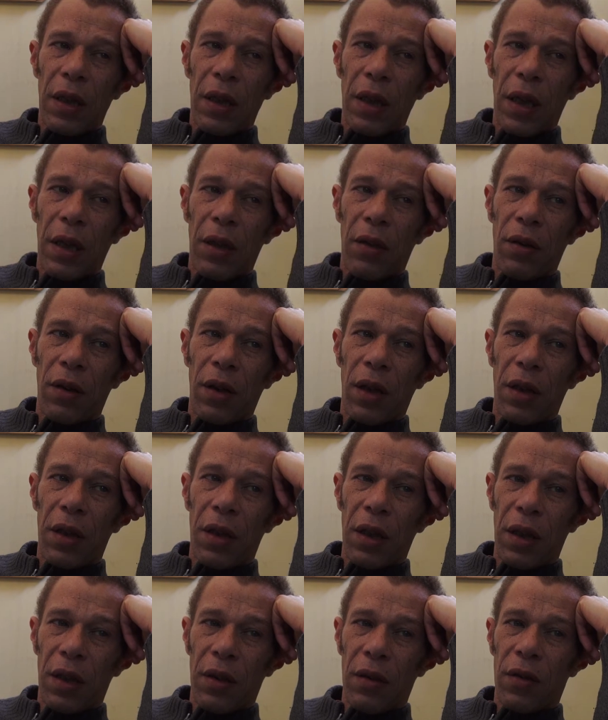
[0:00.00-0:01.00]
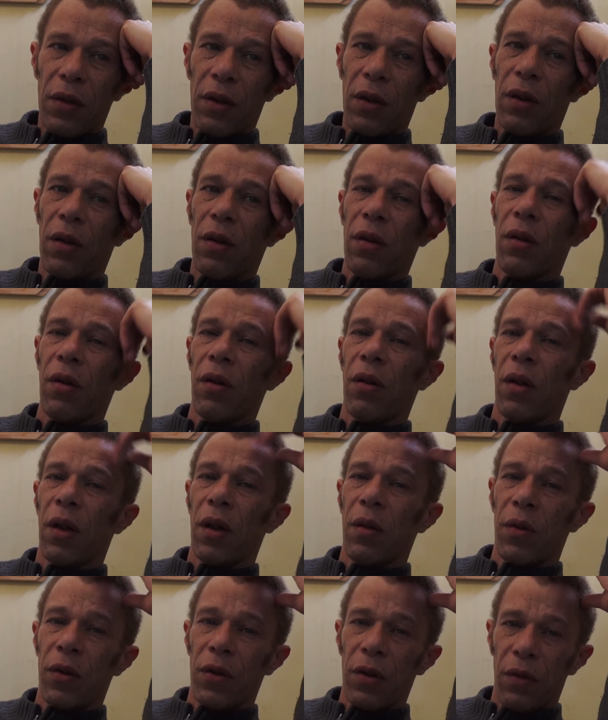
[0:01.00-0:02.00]
8 or 9 years ago, I
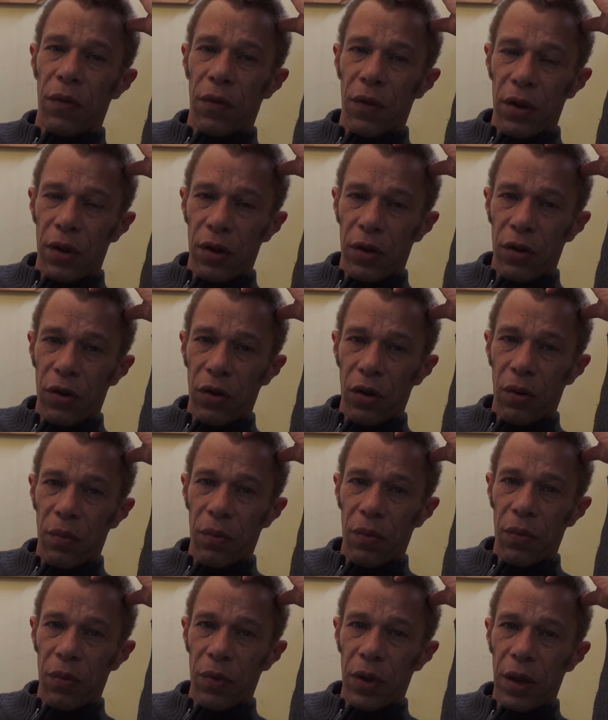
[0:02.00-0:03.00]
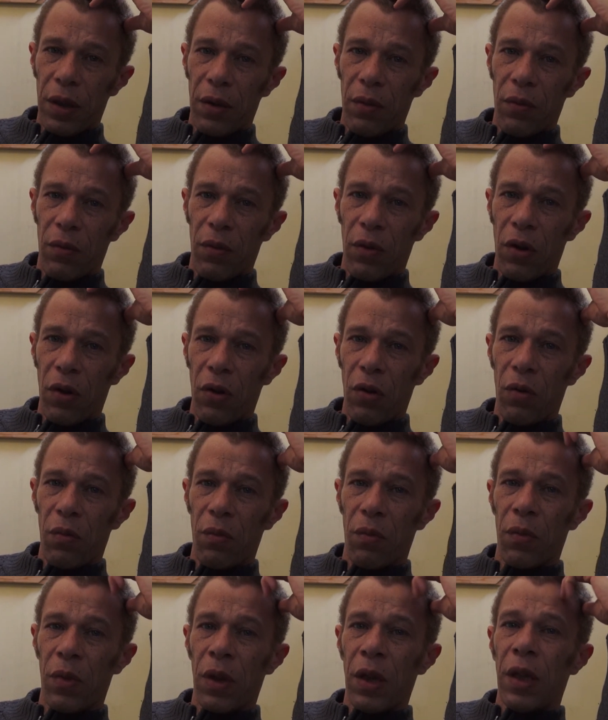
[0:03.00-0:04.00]
was offered a job in
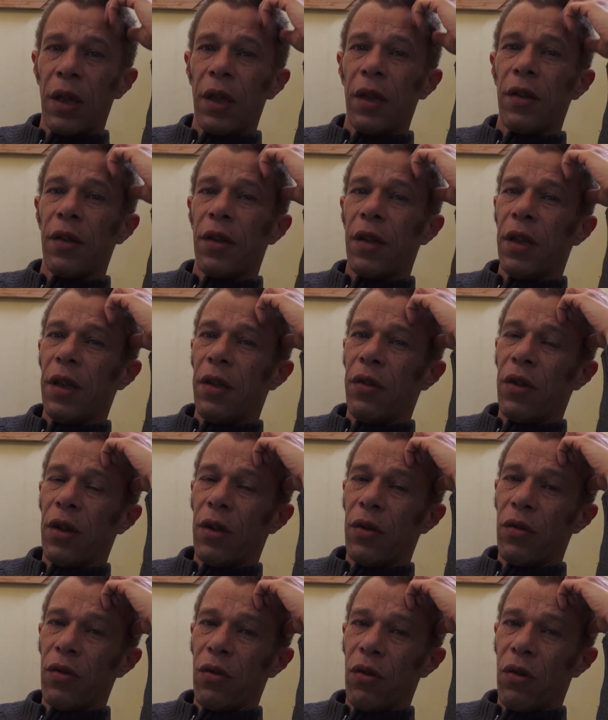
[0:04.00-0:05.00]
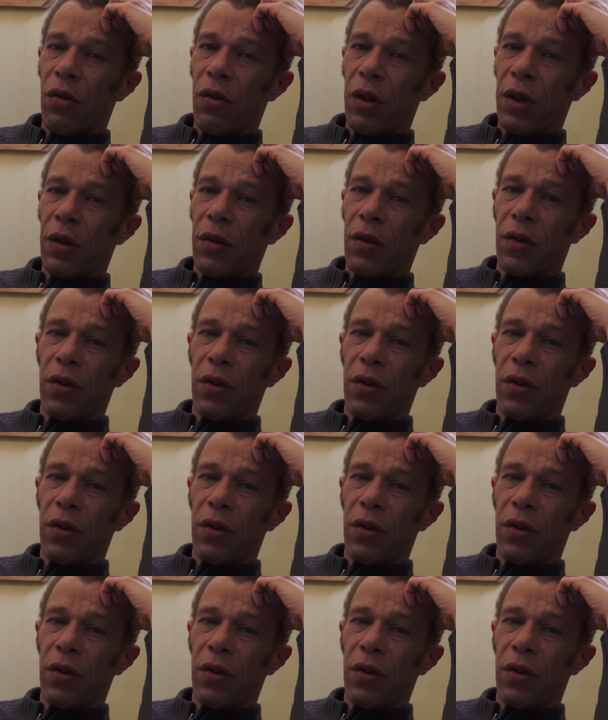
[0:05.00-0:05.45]
Rome teaching drawing to